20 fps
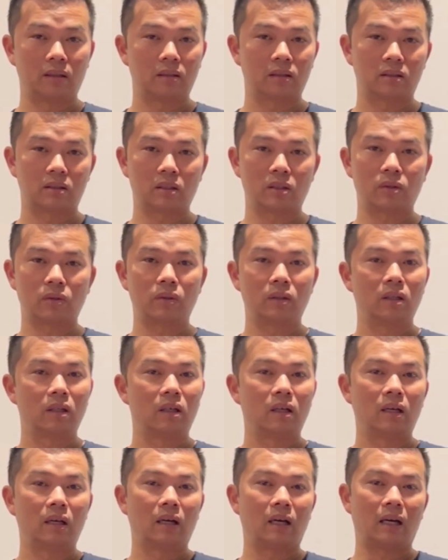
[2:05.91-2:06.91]
So
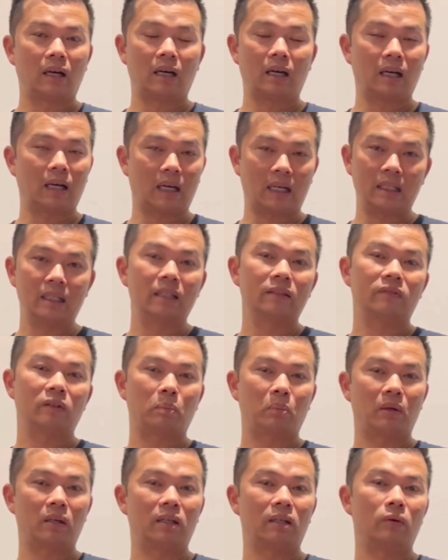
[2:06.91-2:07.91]
I never
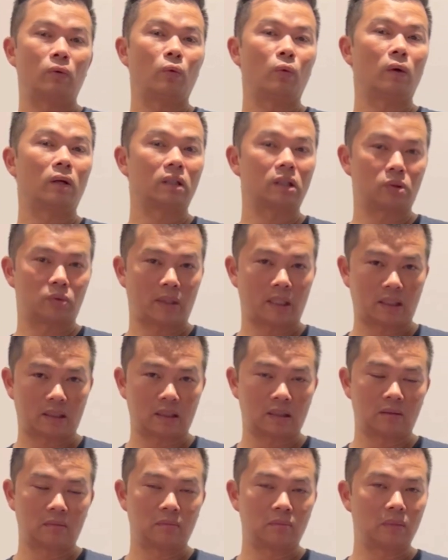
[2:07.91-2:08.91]
play one
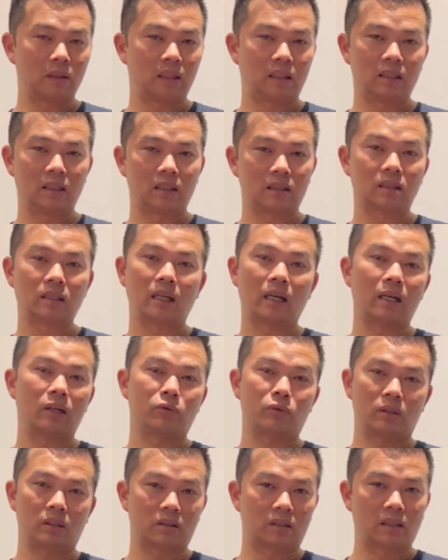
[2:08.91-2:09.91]
direction because I don't
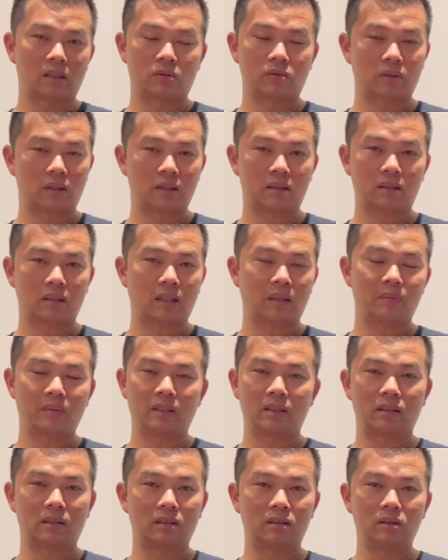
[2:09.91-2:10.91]
want to take risks. I
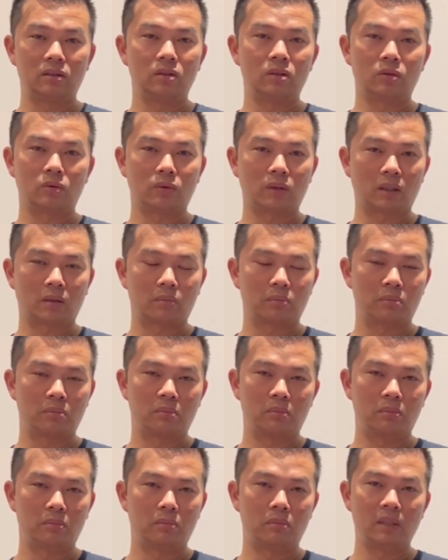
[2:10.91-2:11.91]
mean, you don't want to
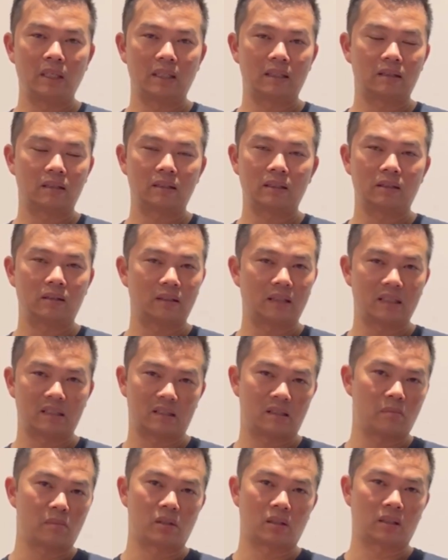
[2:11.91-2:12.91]
bet against
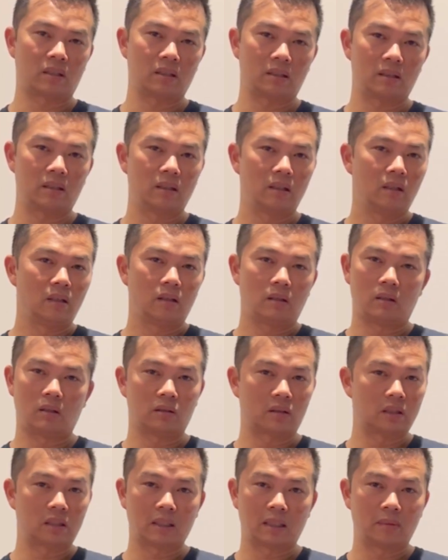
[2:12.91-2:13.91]
the market all
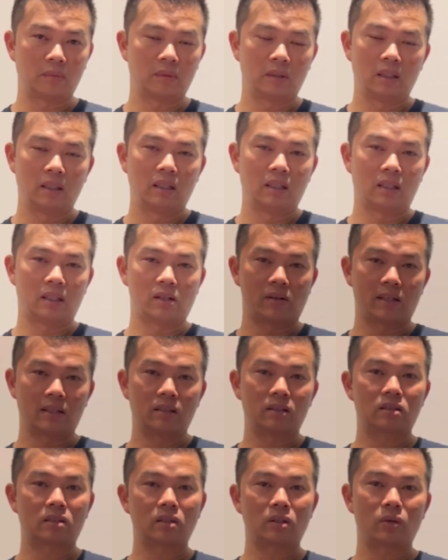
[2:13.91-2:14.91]
the time. All
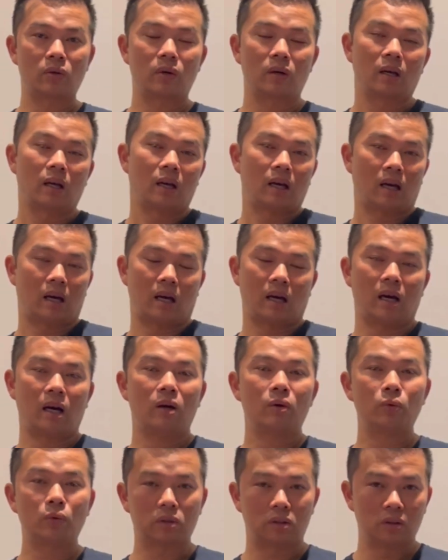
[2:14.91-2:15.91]
right, so how
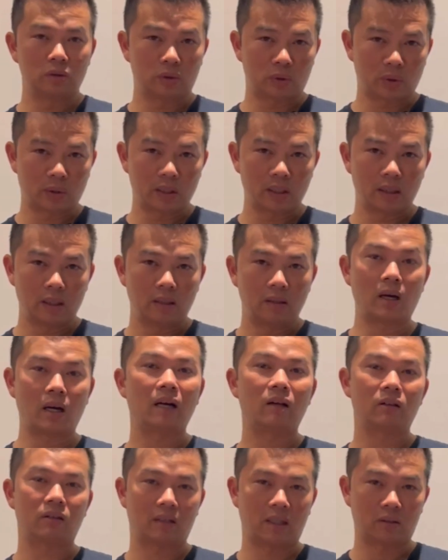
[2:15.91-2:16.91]
would you trade
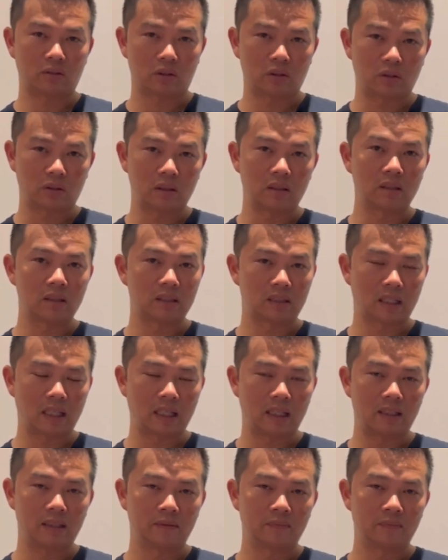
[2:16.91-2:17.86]
Palo Alto in this case?